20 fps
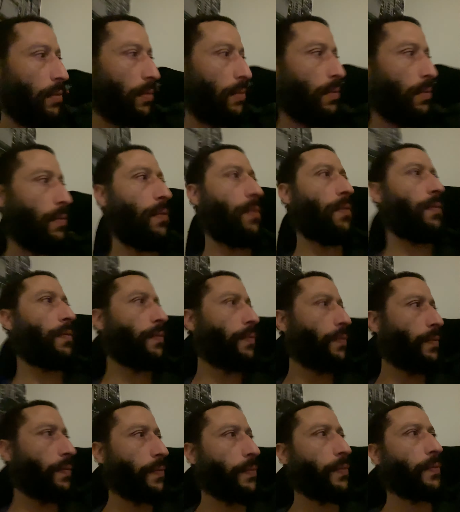
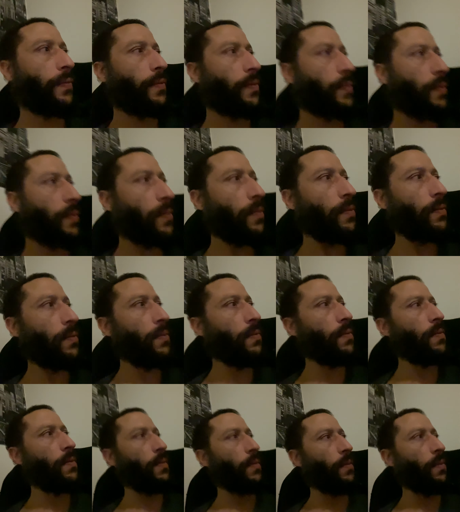
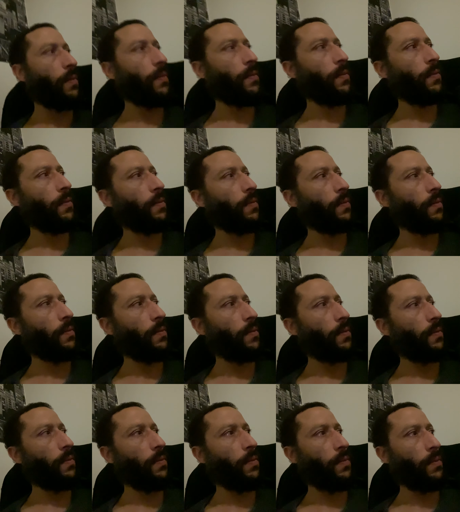
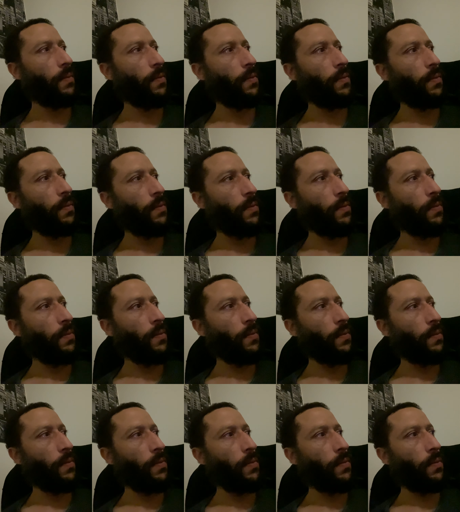
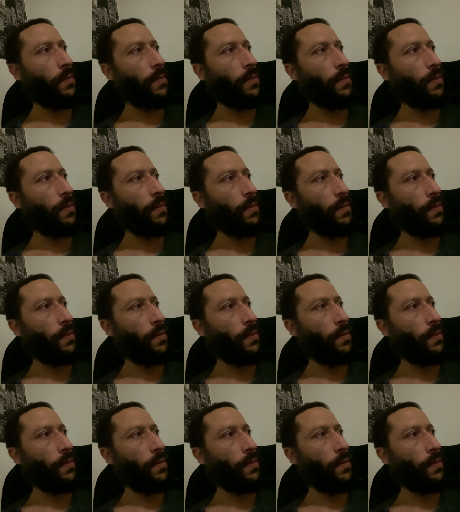No one is speaking in this clip.